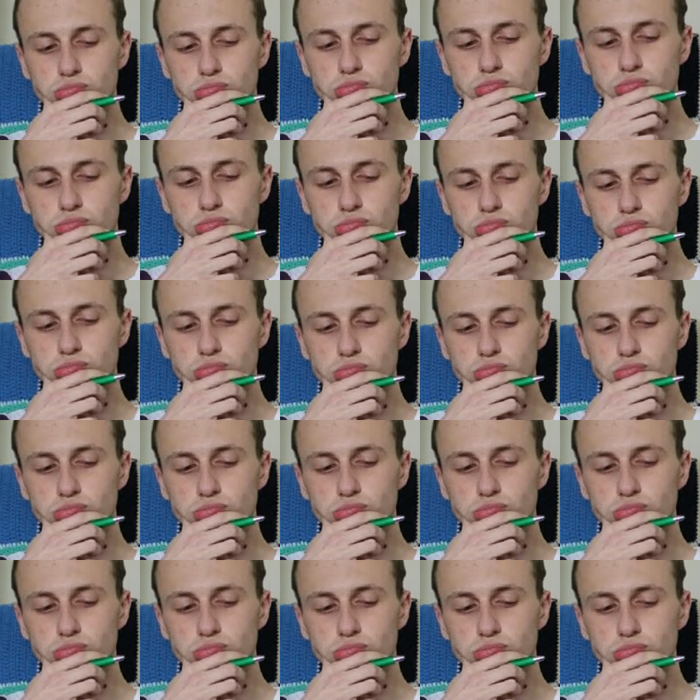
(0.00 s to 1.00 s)

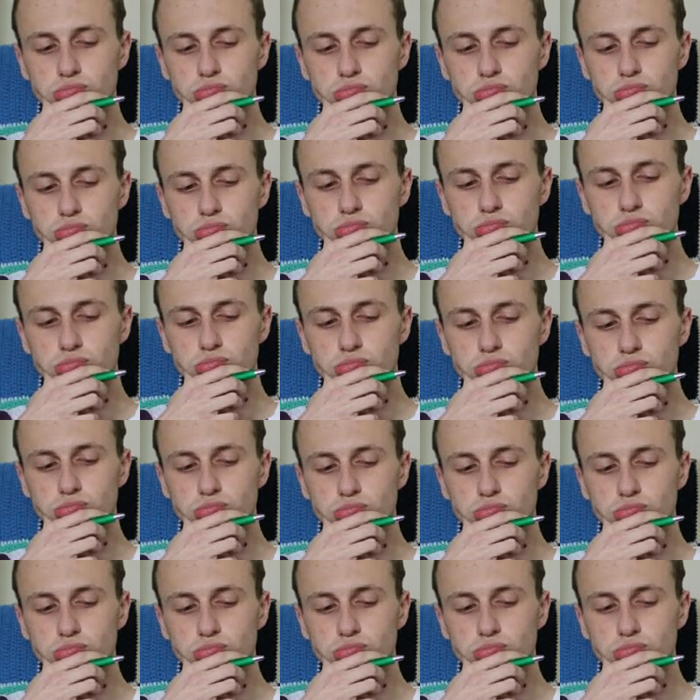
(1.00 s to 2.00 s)
Hearthstone app will
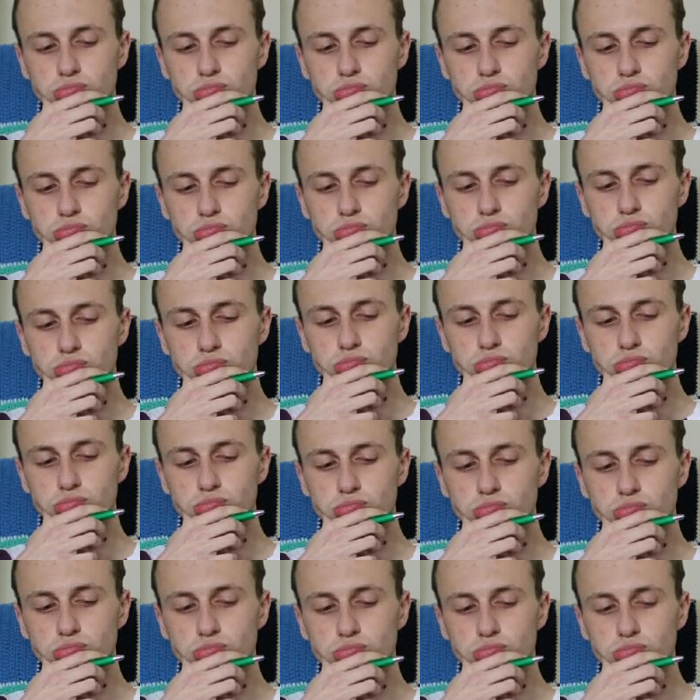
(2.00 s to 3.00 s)
just
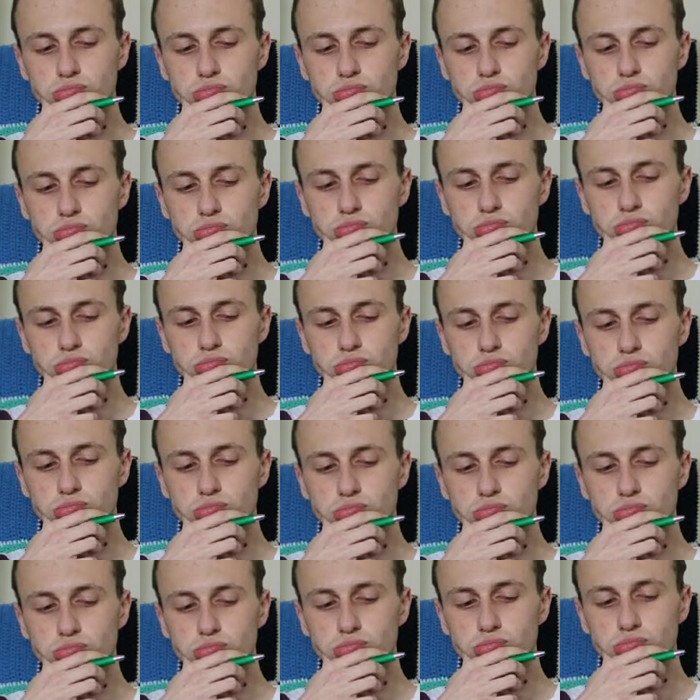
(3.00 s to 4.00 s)
be there.
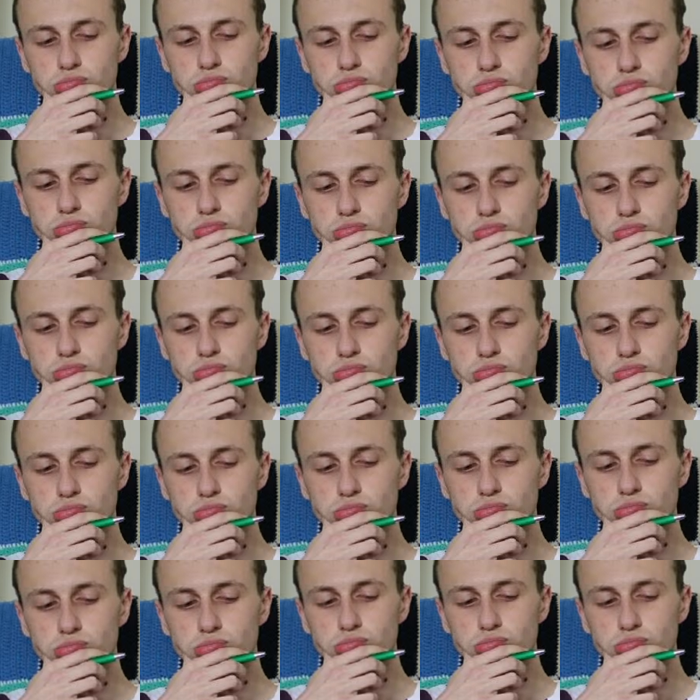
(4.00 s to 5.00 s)
Is it downloading
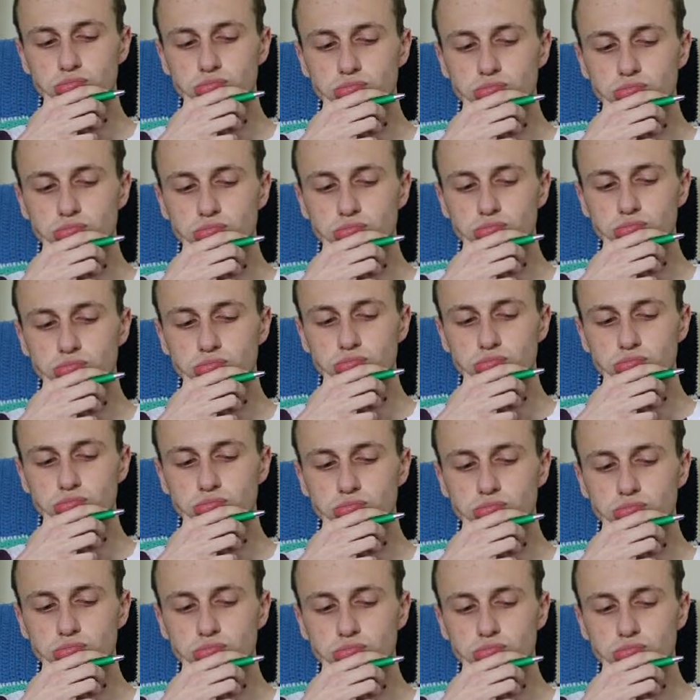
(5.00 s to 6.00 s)
anything?
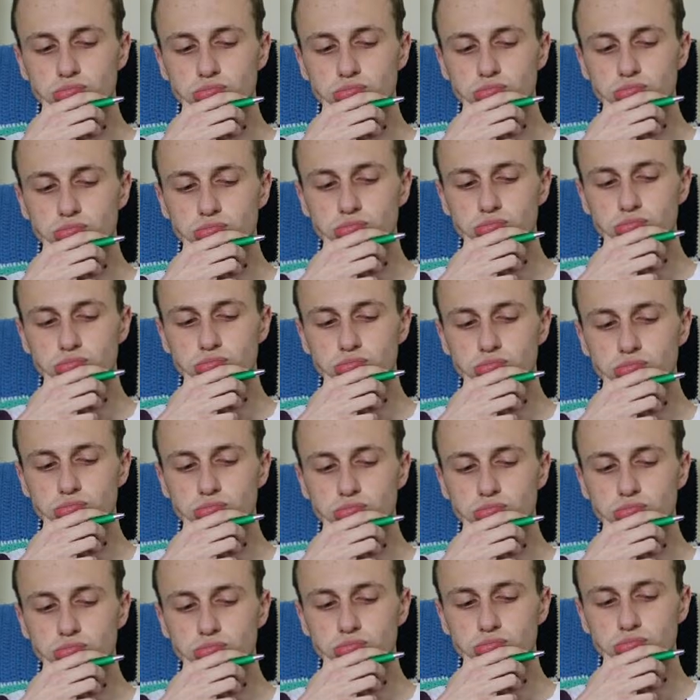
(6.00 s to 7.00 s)
Okay, anyway, I
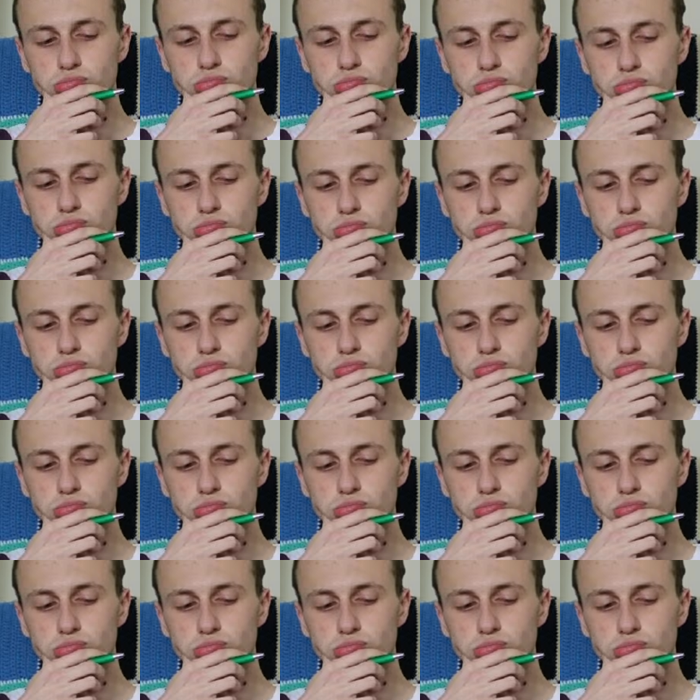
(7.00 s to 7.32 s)
don't want you guys